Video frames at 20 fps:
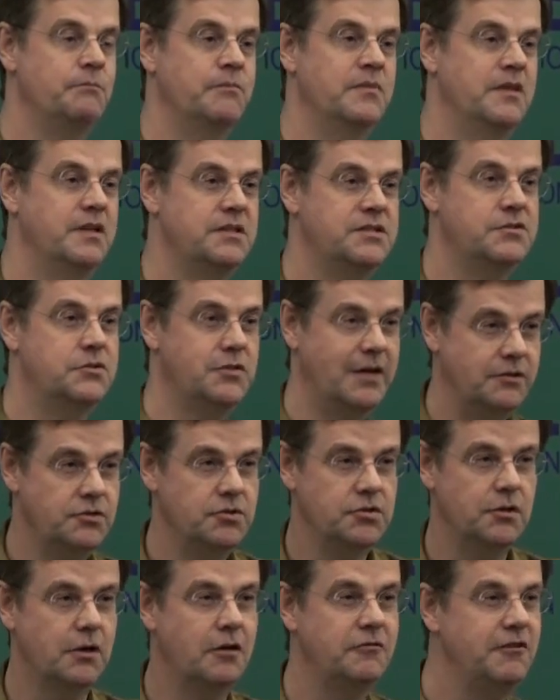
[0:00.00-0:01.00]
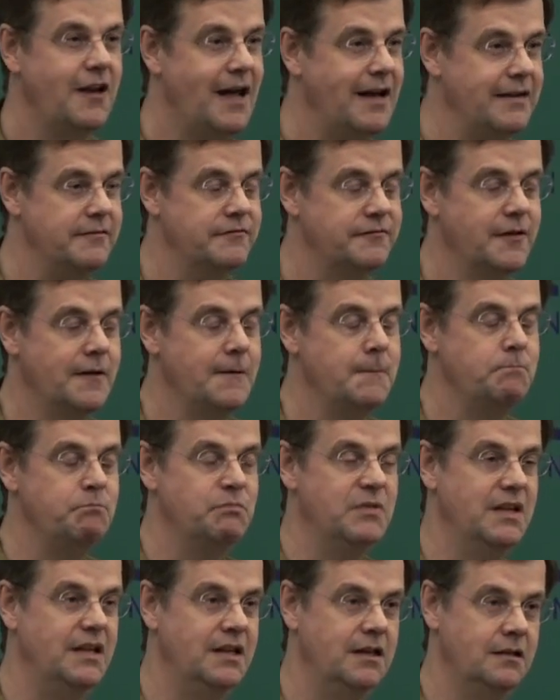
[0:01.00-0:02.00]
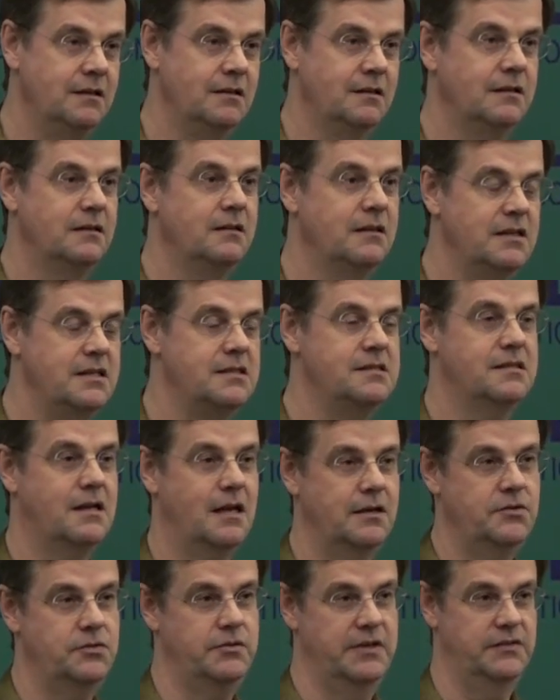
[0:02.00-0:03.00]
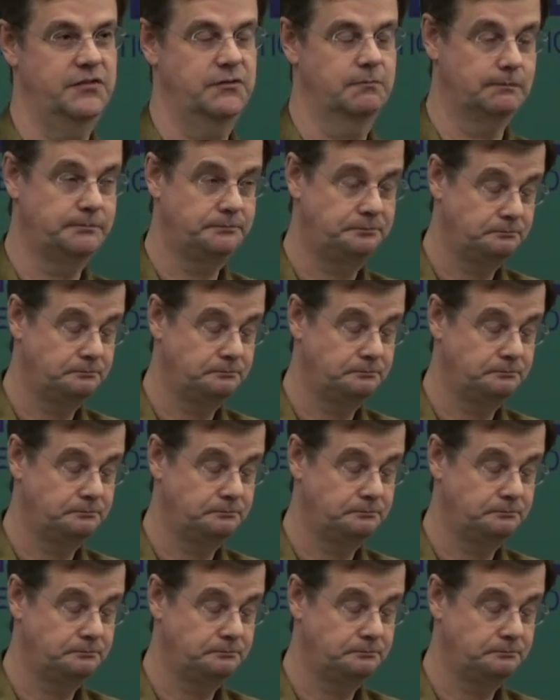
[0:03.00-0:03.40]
the structure of life in these countries.